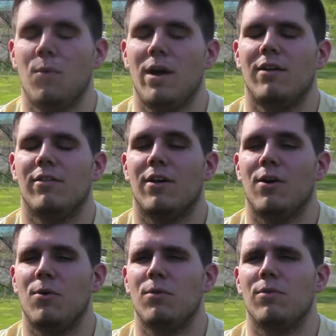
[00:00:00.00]
Well,
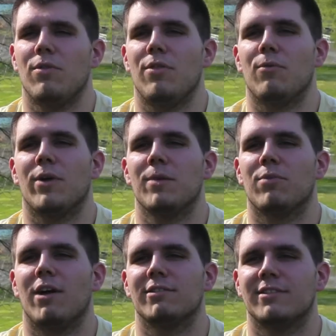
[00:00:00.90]
the ring
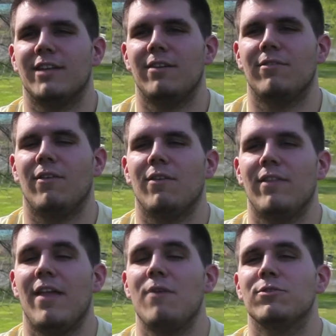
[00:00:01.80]
process that
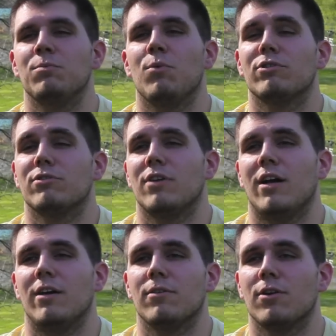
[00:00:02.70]
involved, that was more
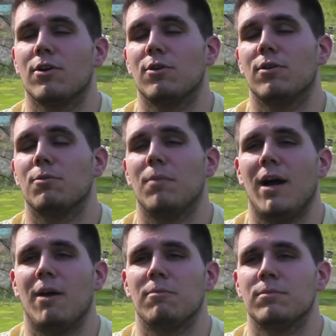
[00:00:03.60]
her
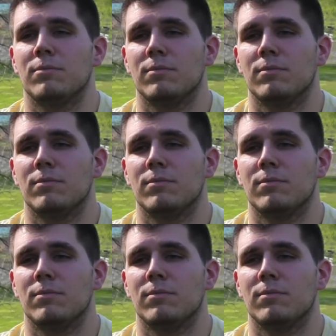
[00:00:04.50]
mom,